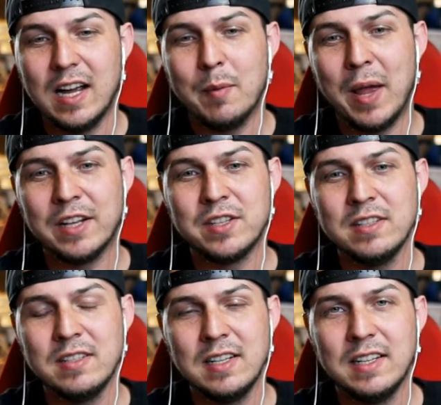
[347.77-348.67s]

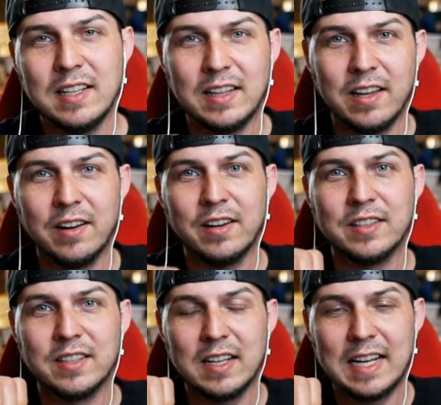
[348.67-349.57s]
Imagine that
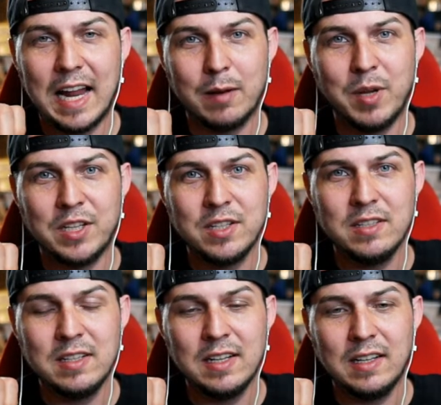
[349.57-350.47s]
there's an
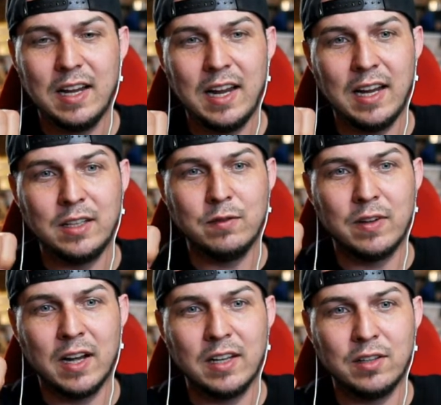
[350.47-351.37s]
animation and you've
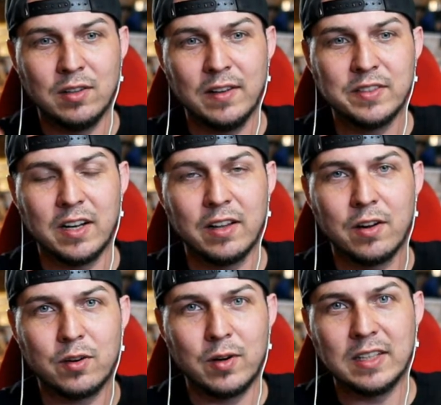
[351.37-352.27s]
got your left side of the
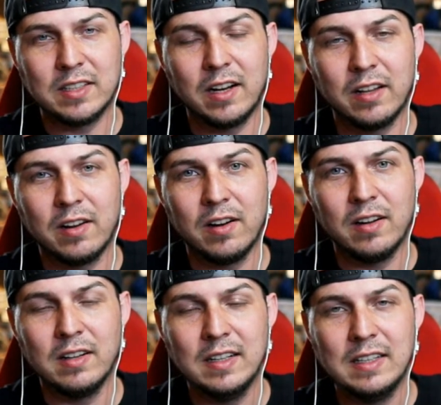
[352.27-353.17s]
car, right side of the car.